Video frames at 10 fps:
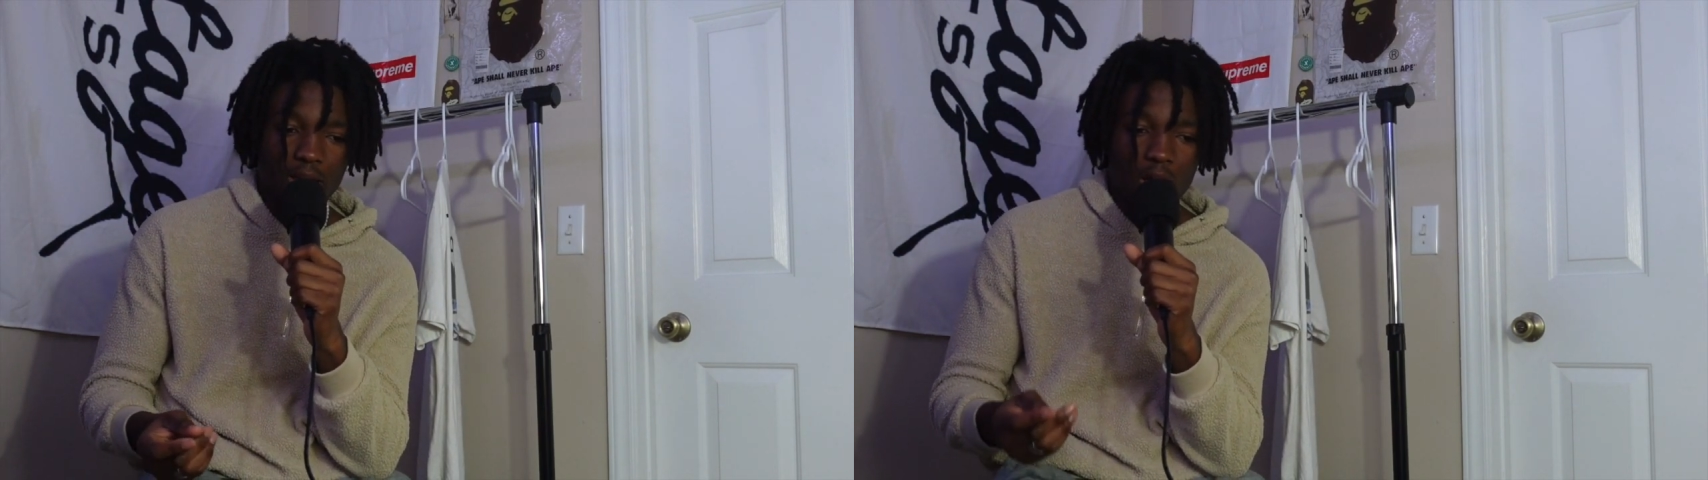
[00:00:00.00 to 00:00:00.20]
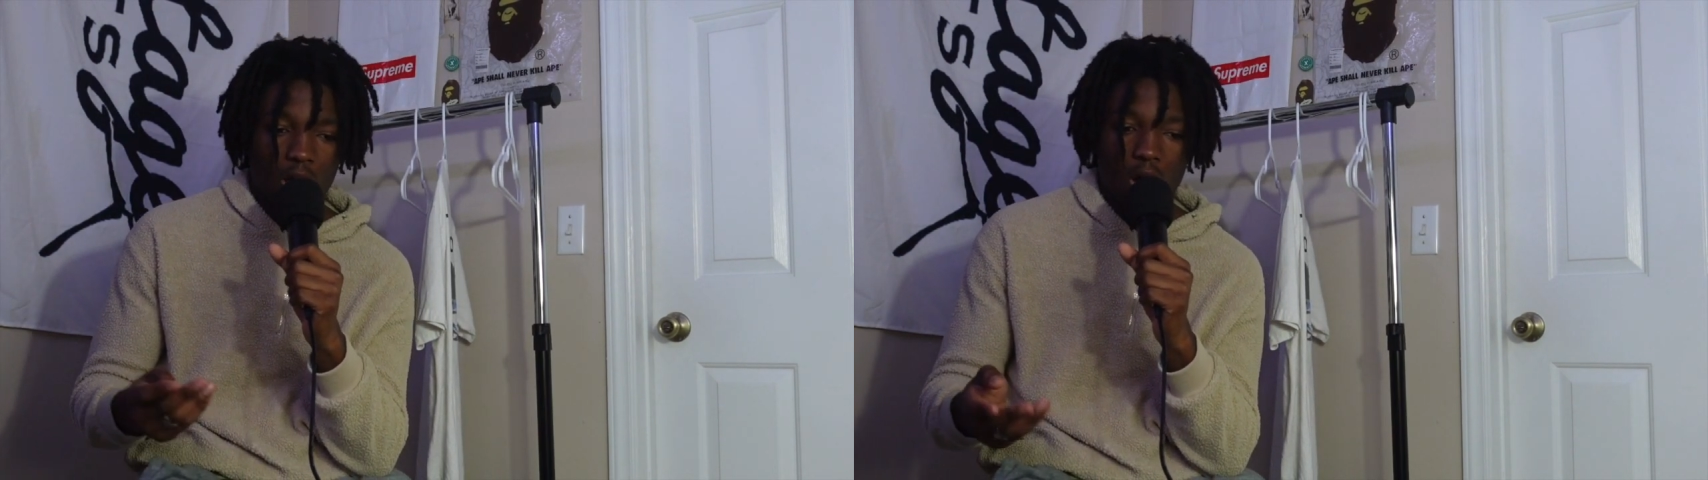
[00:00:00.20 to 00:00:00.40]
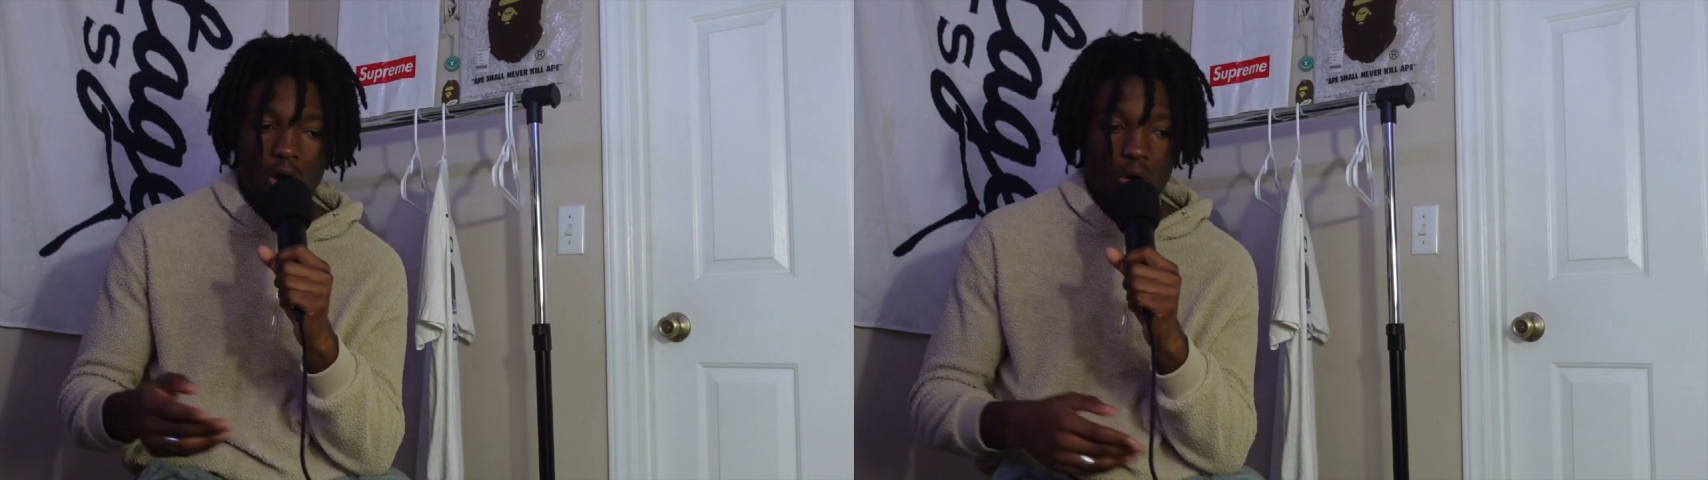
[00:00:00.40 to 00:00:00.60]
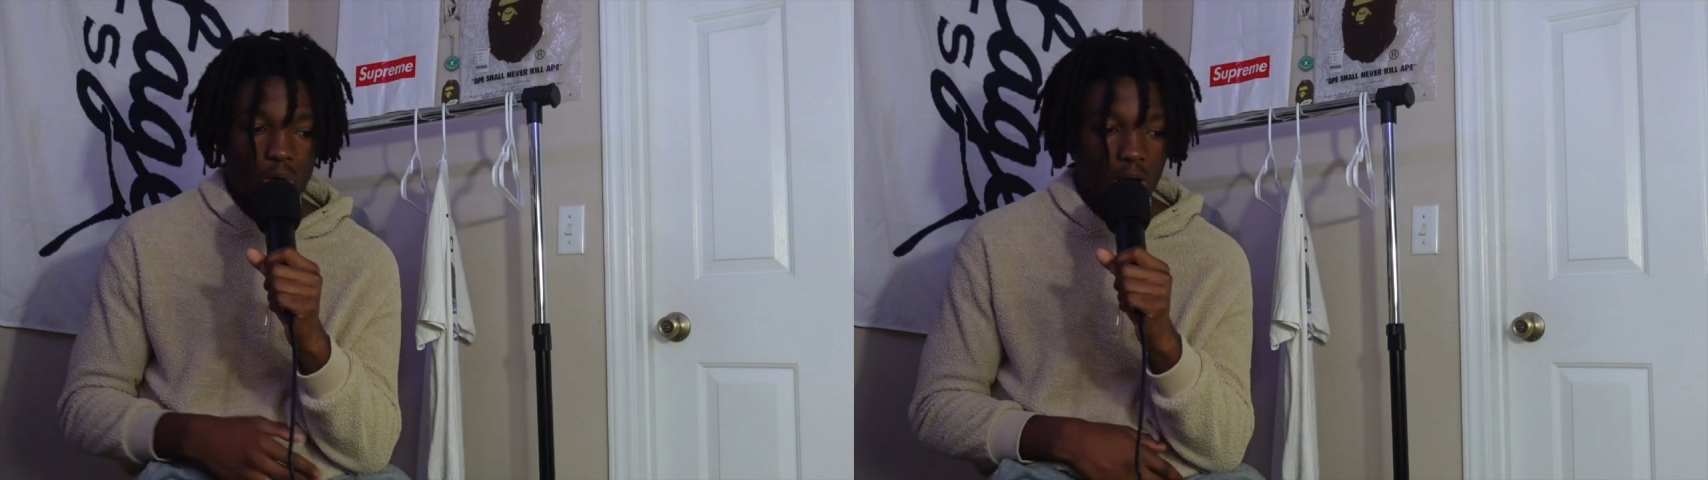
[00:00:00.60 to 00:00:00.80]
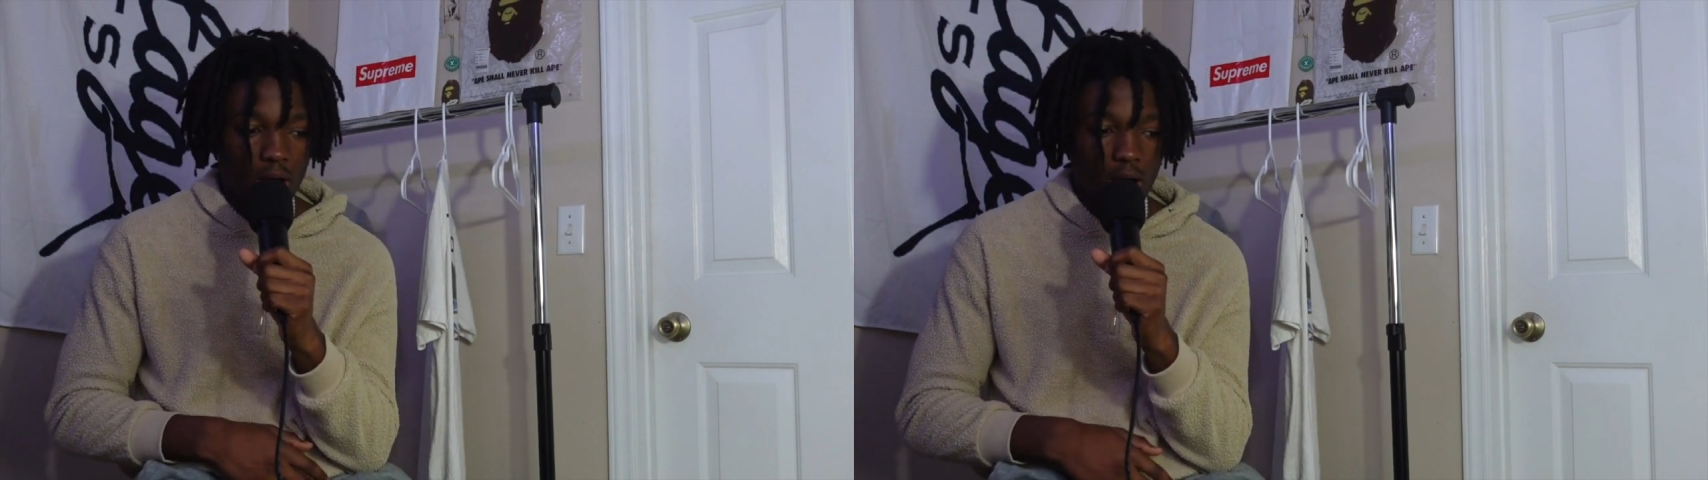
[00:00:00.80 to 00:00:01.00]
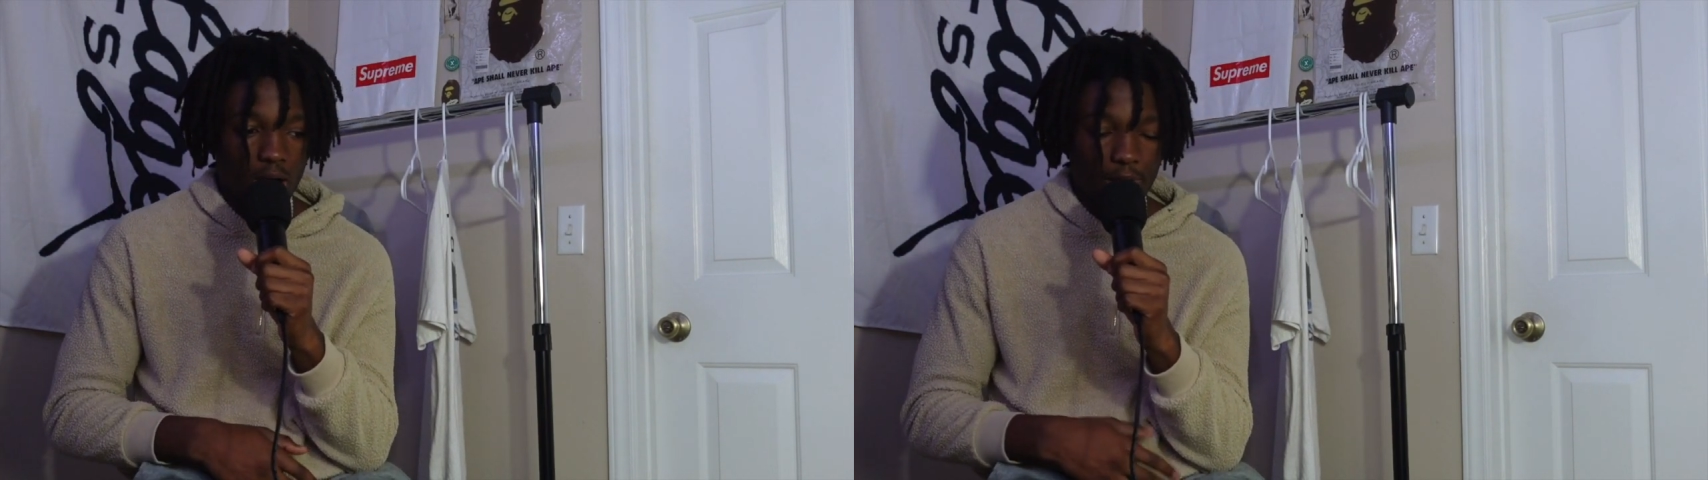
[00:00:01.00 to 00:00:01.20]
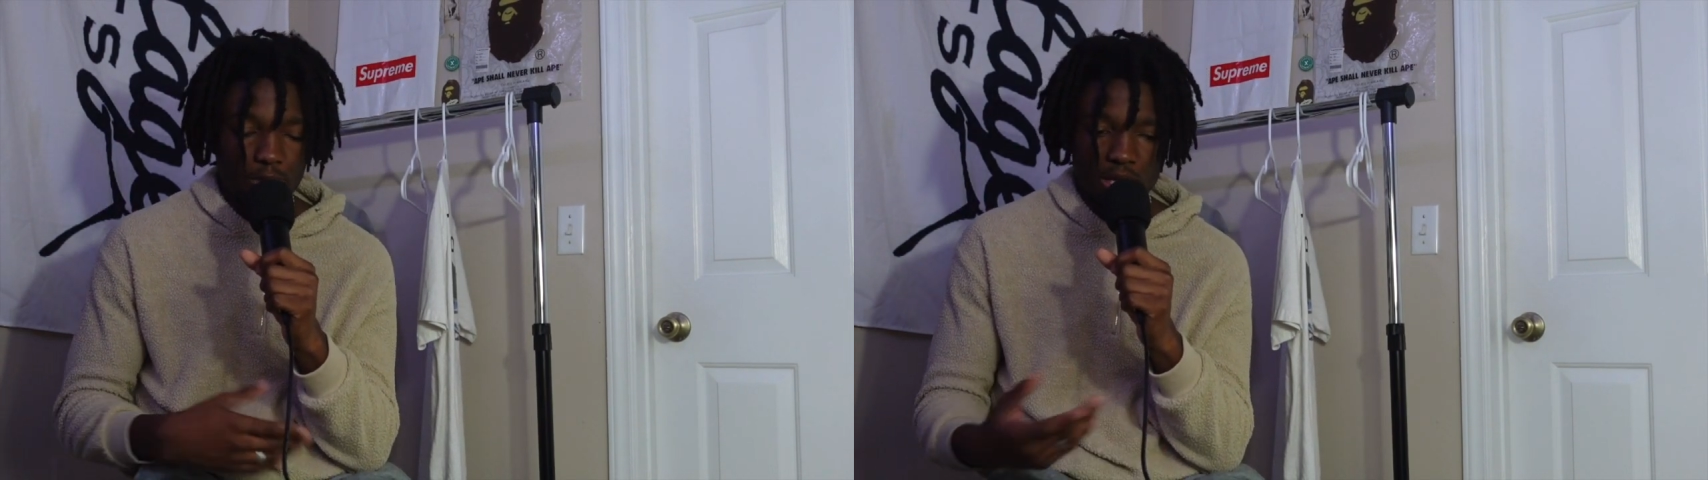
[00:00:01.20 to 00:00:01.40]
if